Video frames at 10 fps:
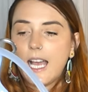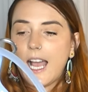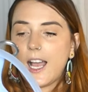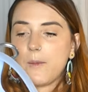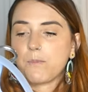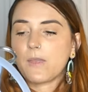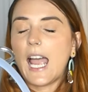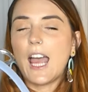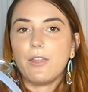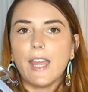Um,
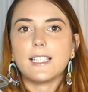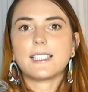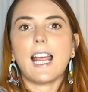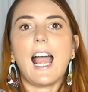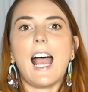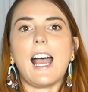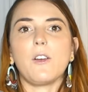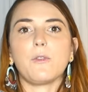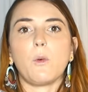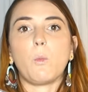and then to
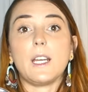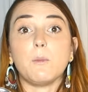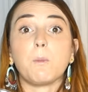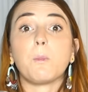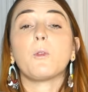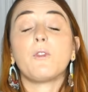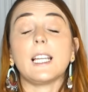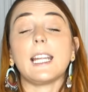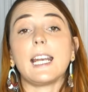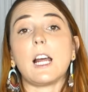have, when
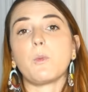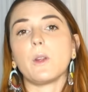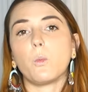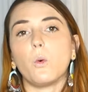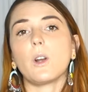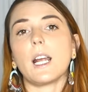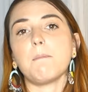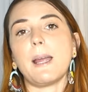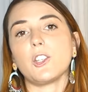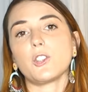filling it up with
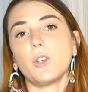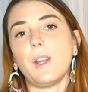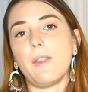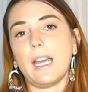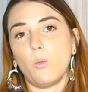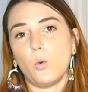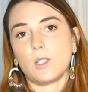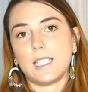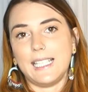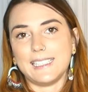water, make sure that that
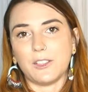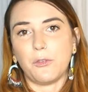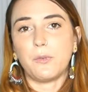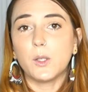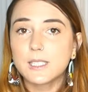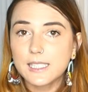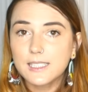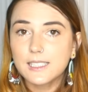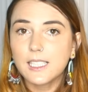water is filtered.